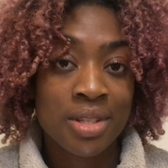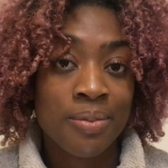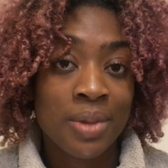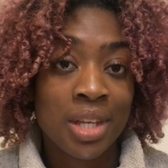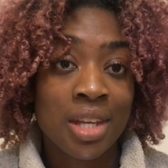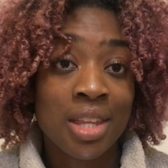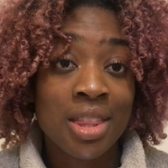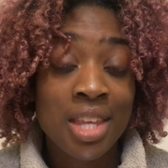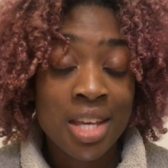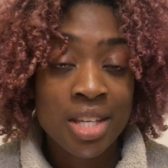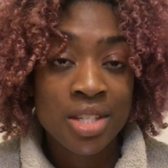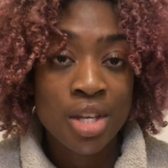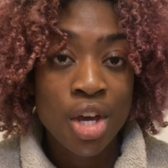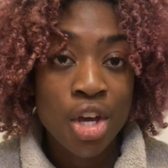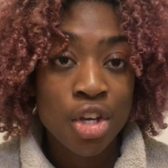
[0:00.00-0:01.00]
something like
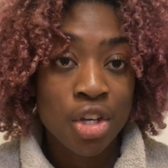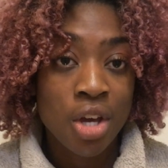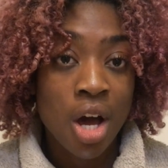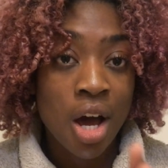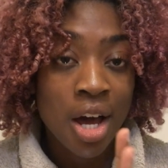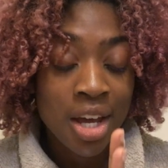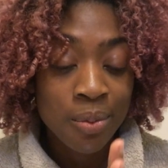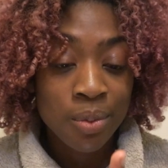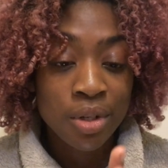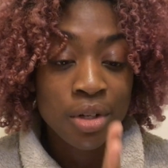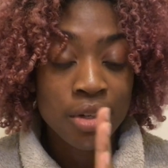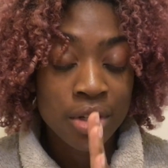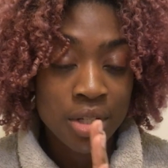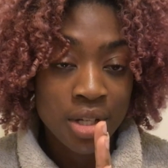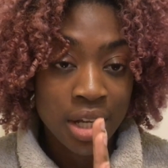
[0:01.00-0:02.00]
this, I would
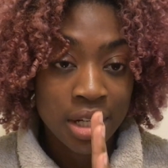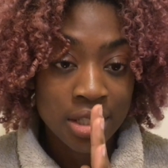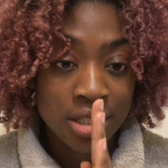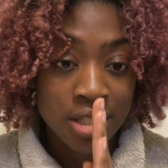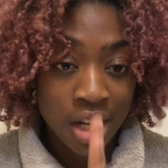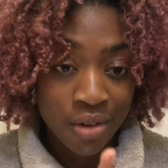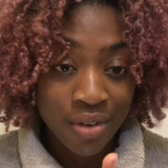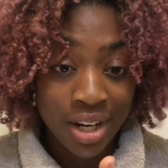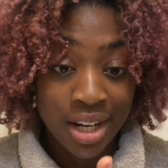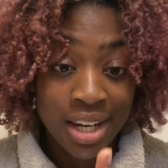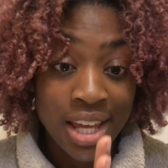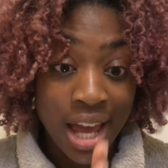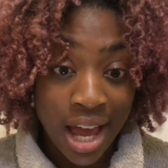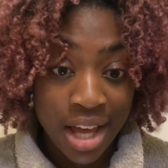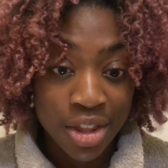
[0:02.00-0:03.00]
look like
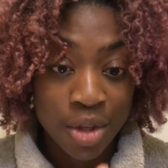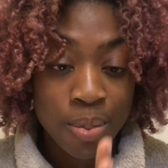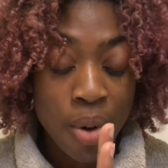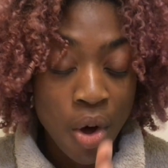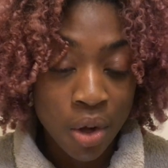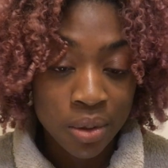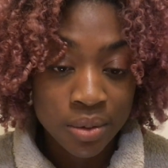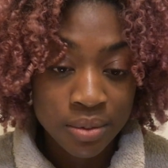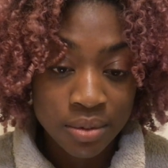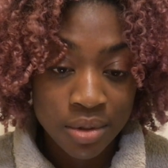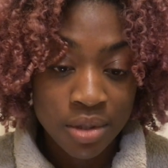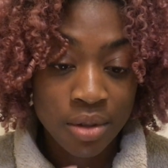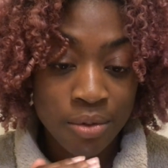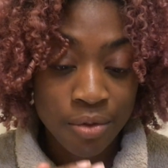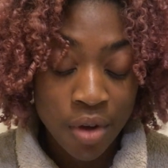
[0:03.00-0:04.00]
directly at the pole.
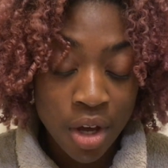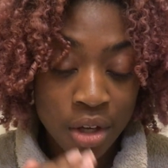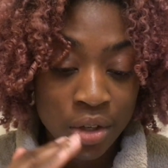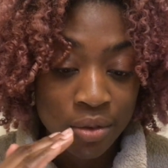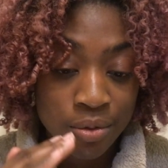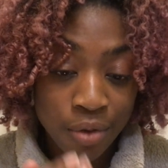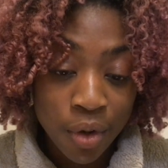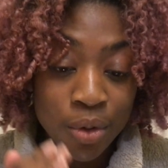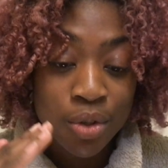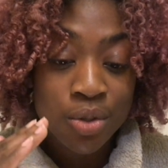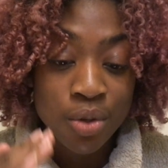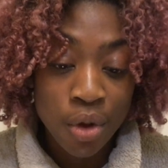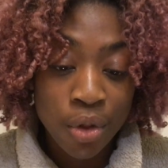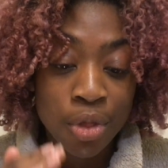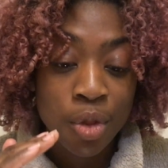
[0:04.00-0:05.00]
So
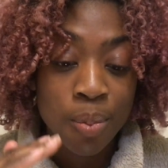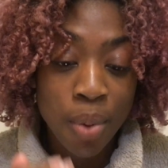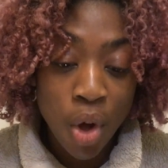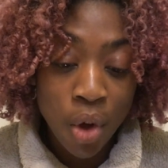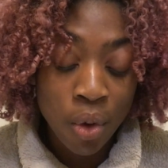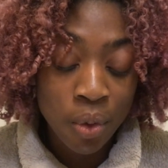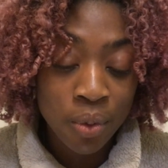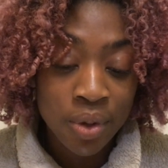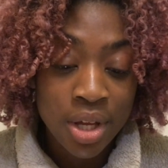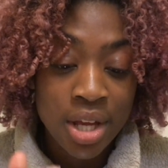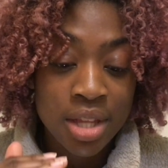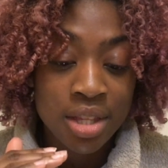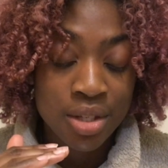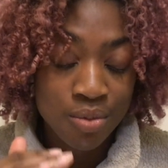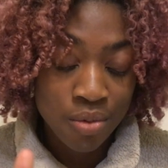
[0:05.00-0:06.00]
focus on the pole
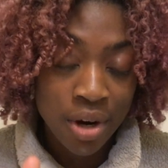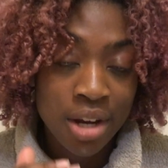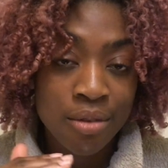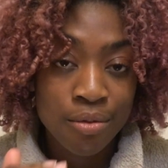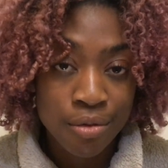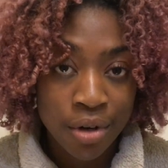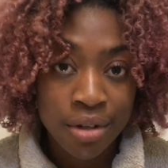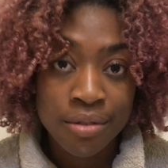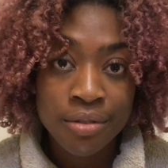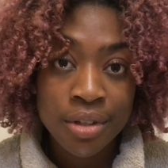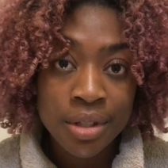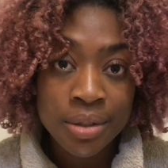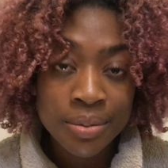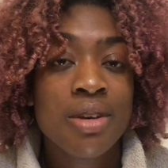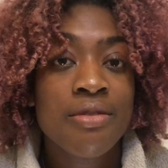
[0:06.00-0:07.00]
that's right in front of
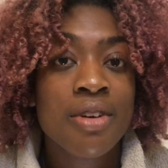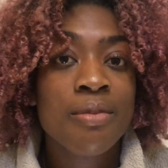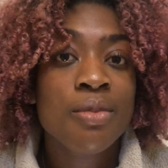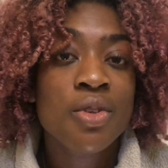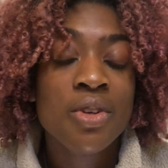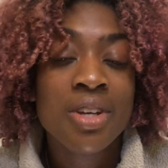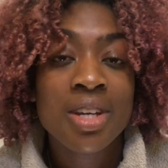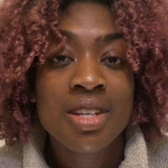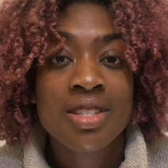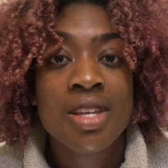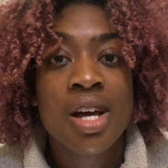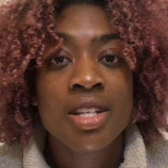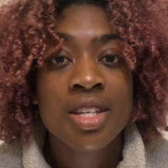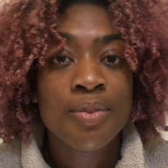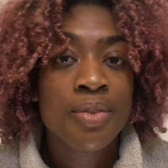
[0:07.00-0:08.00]
you. If I'm doing a
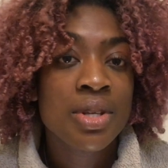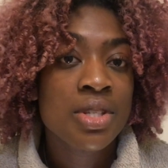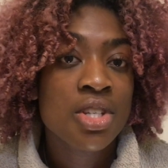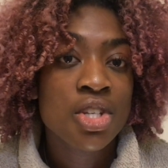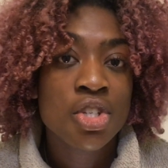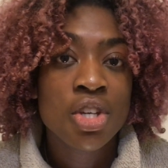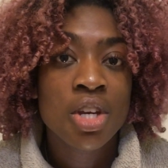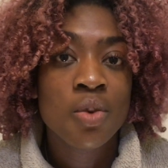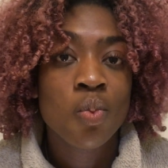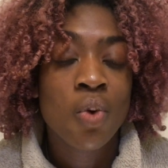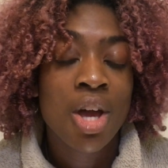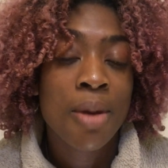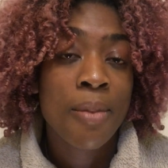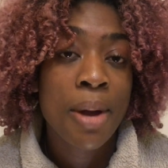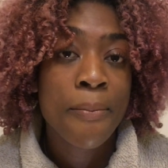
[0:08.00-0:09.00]
certain position
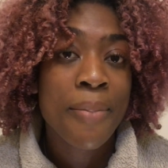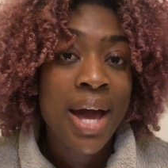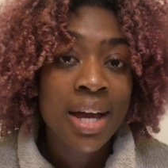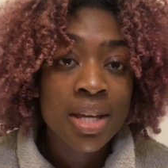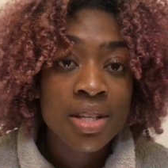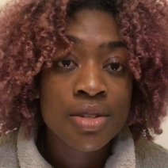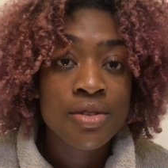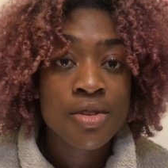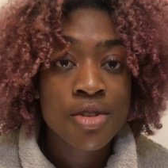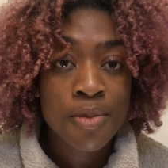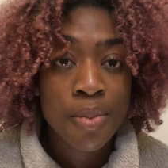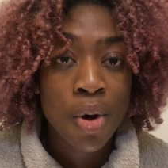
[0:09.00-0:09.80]
where my back is to the